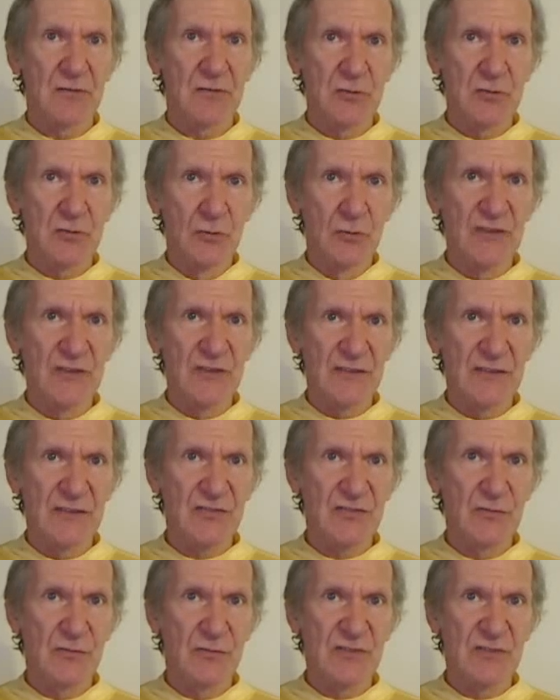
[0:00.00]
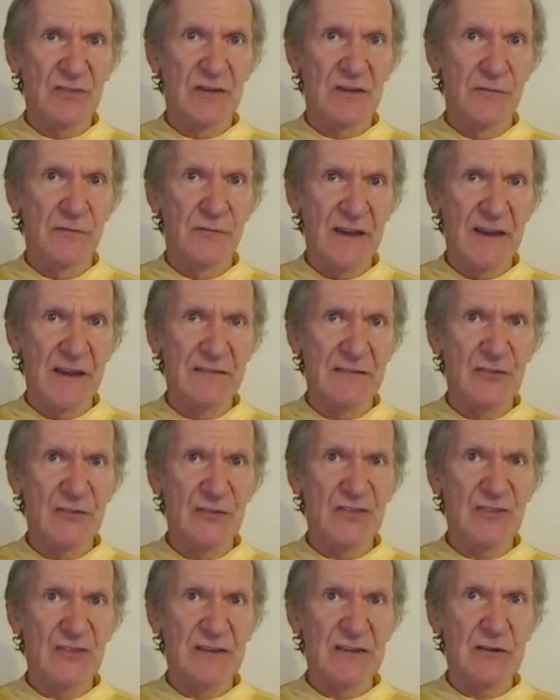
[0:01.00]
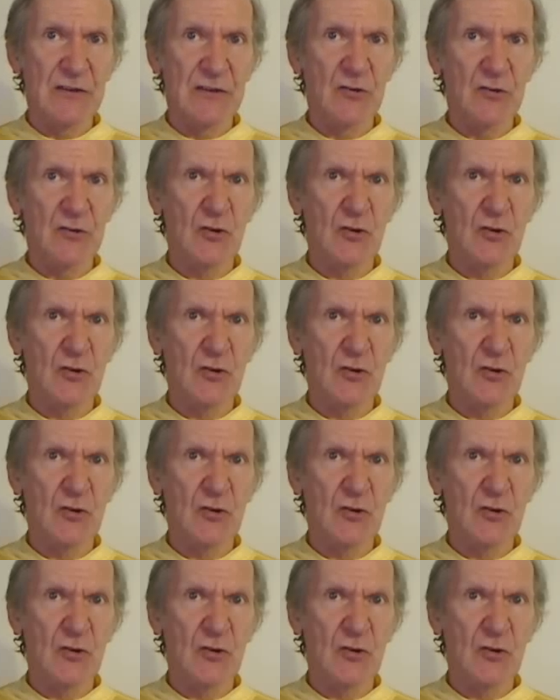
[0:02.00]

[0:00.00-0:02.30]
do this with the awareness that it